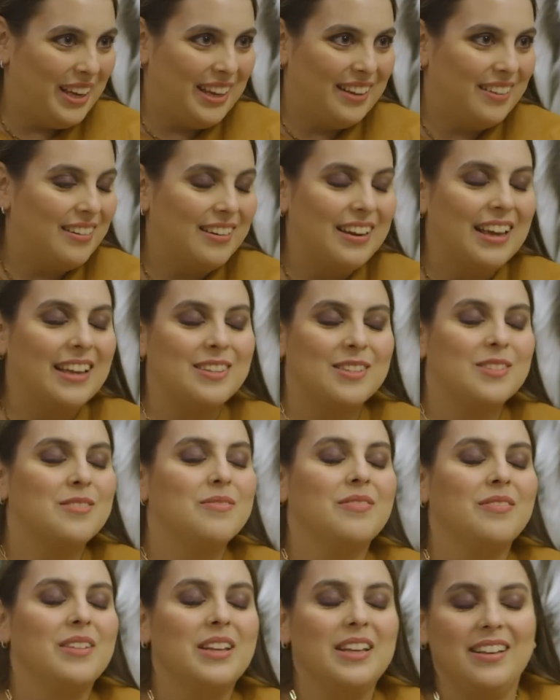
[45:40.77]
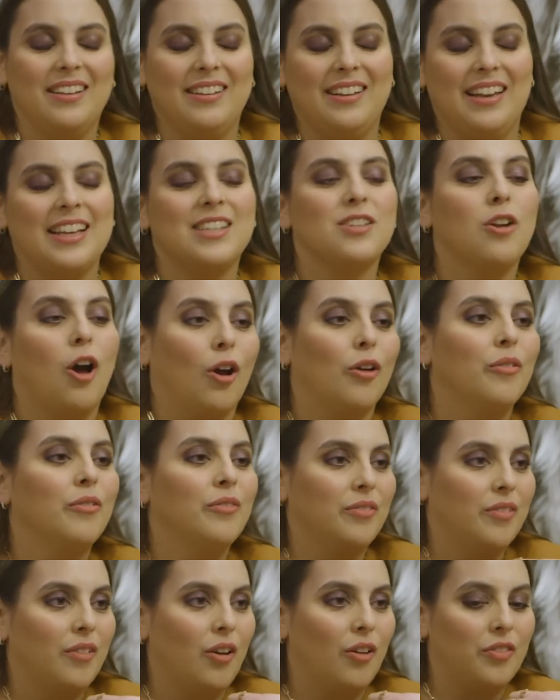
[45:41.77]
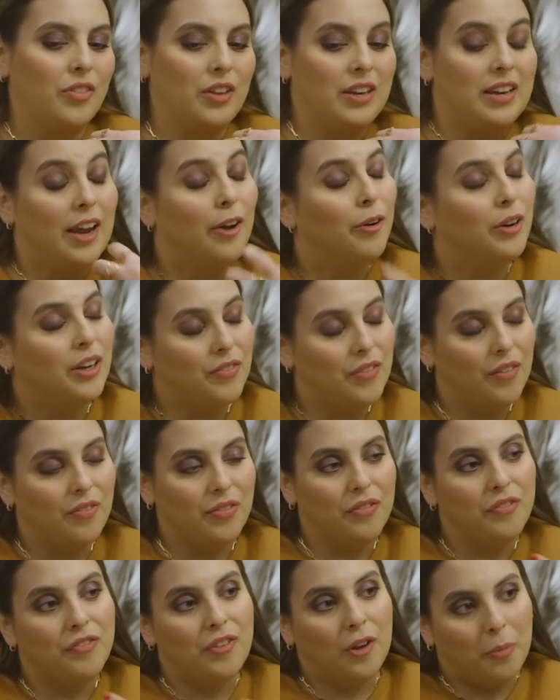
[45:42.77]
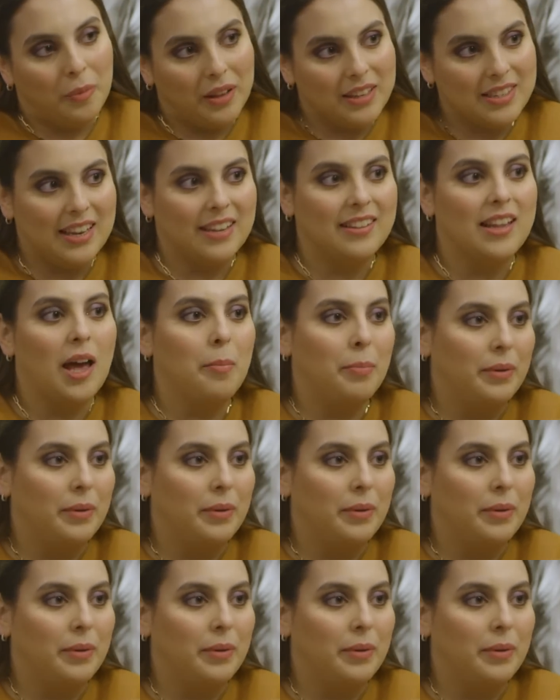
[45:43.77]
And it's not the narrative of the film that's saying that,